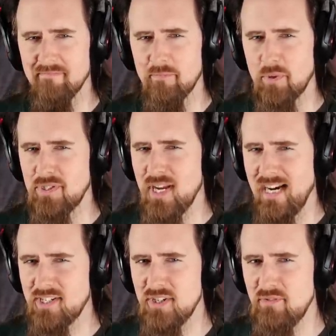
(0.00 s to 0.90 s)

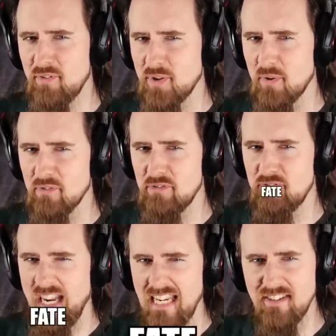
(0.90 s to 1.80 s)
Protection for your
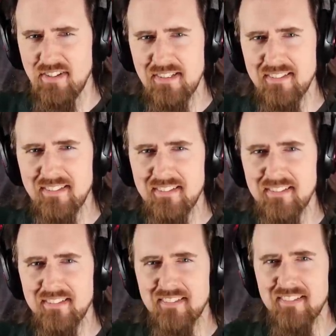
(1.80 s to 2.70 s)
feet?
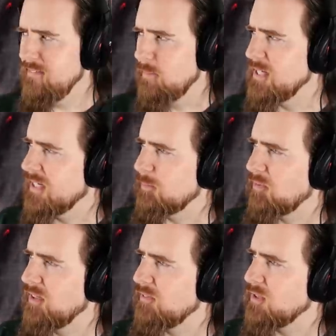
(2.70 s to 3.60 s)
I mean, come to
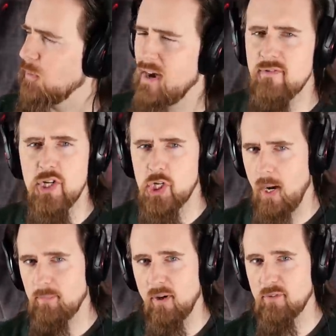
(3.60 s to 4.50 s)
think of it, you haven't
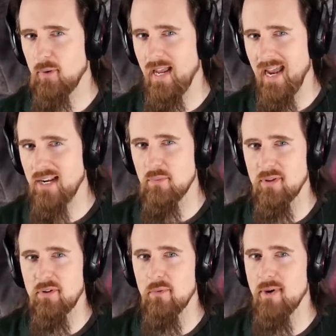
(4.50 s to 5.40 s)
chopped off your head
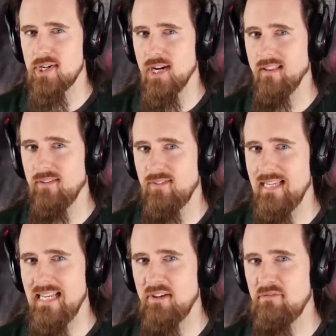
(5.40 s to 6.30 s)
with your machete
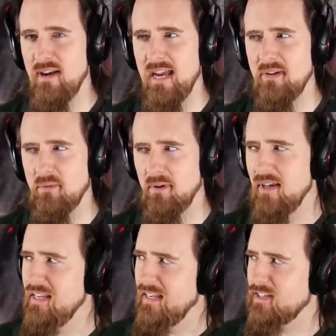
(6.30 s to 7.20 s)
ceiling fan or
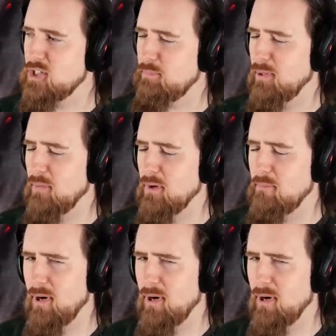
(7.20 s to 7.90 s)
exploded